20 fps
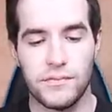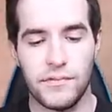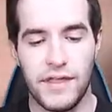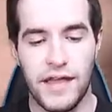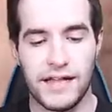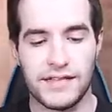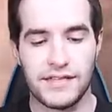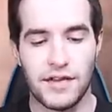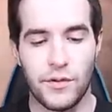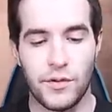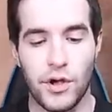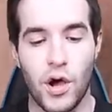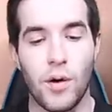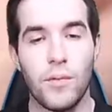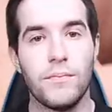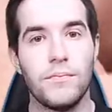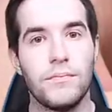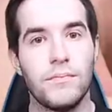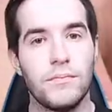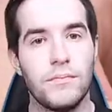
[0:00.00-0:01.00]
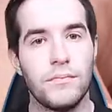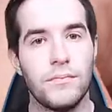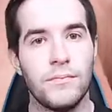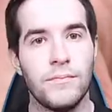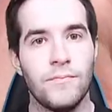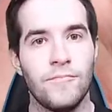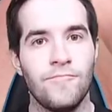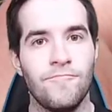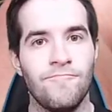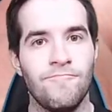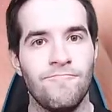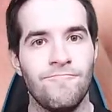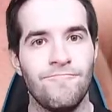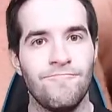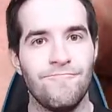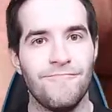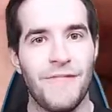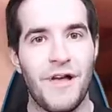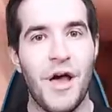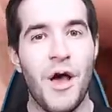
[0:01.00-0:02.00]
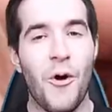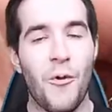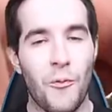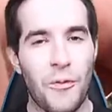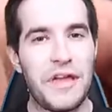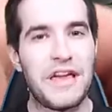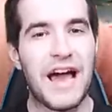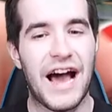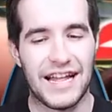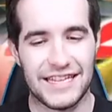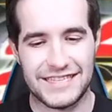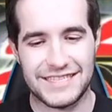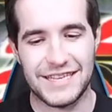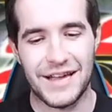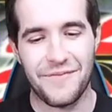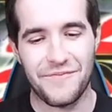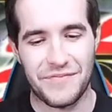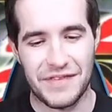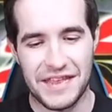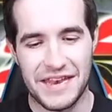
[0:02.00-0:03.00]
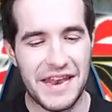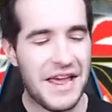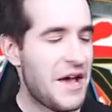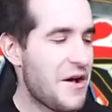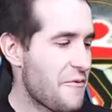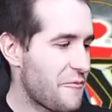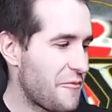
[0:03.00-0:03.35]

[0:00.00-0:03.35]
that's how we go. We got something.